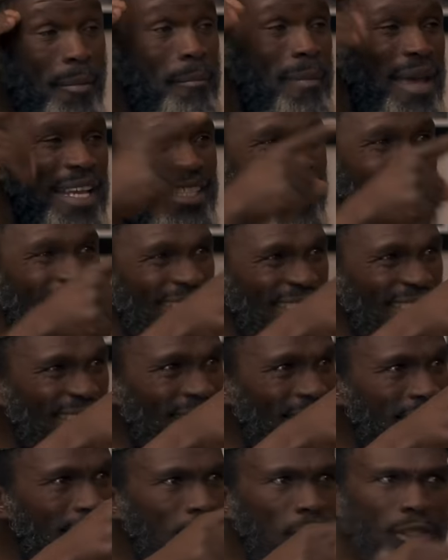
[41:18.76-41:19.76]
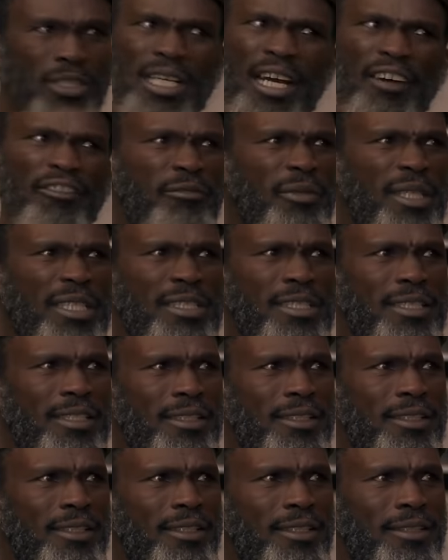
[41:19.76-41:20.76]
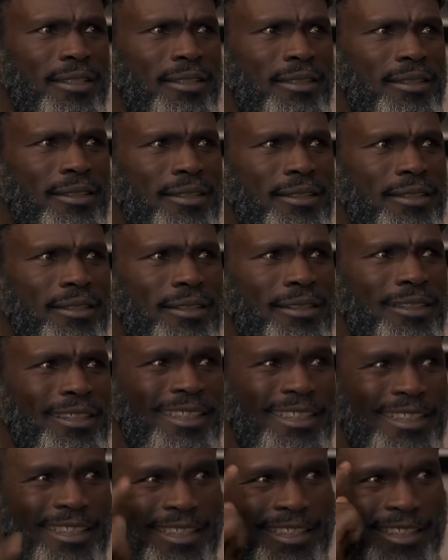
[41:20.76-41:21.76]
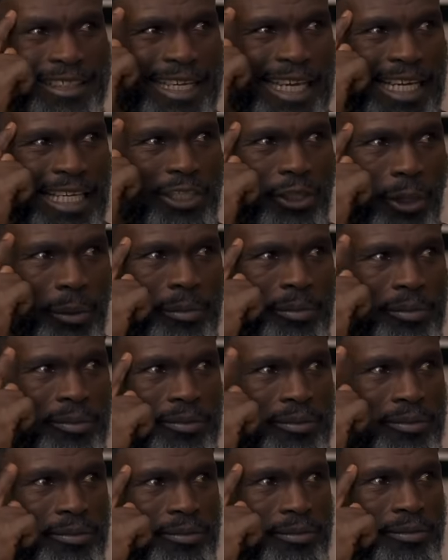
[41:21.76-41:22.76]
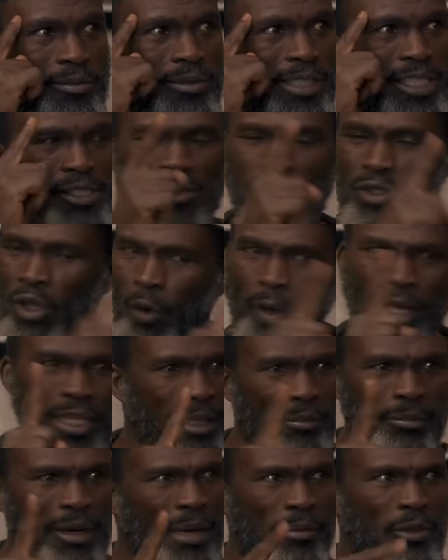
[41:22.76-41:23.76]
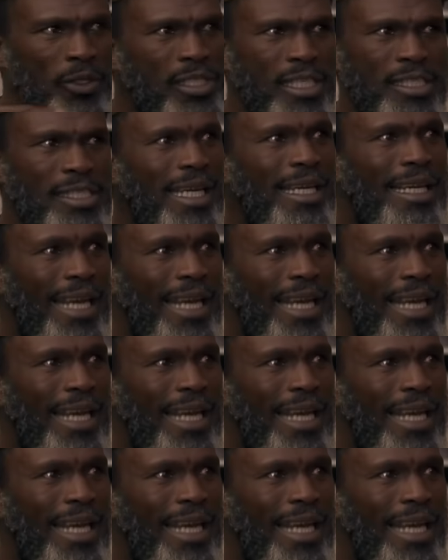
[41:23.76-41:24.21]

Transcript: Mentality, not governments kingdom. There's nowhere in the Bible it says the